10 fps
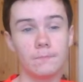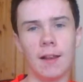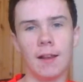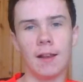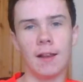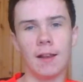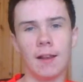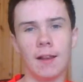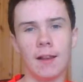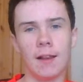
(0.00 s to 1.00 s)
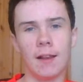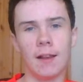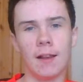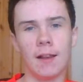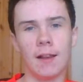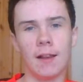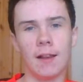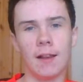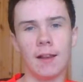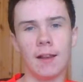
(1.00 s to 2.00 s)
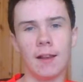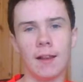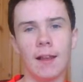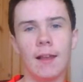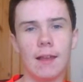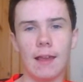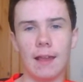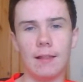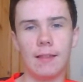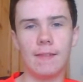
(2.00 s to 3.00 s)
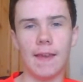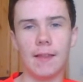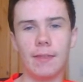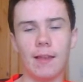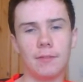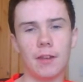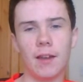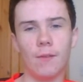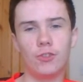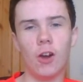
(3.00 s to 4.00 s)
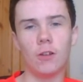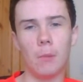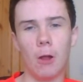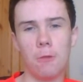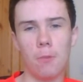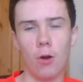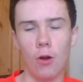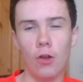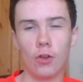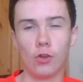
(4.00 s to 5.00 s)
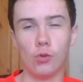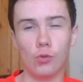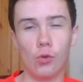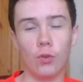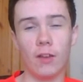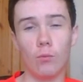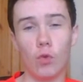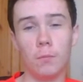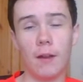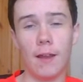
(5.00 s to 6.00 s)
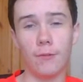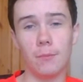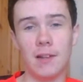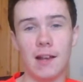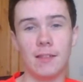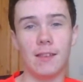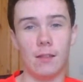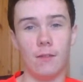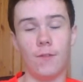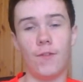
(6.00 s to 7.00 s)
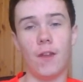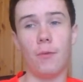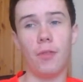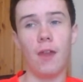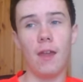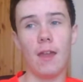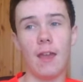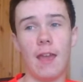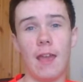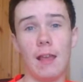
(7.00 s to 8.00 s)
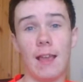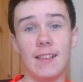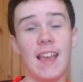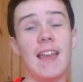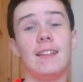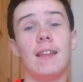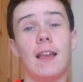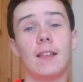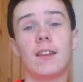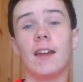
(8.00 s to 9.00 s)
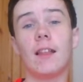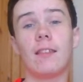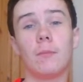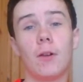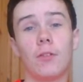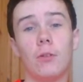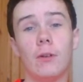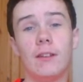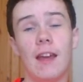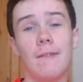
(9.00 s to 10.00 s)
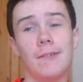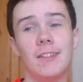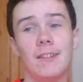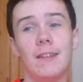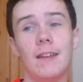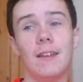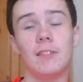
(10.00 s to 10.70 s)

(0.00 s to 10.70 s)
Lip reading: Now things get a little bit more interesting in 6th, as I have Tottenham Hotspur, who go down 1 place from last season's 5th. Again, it's kind of similar story to Everton.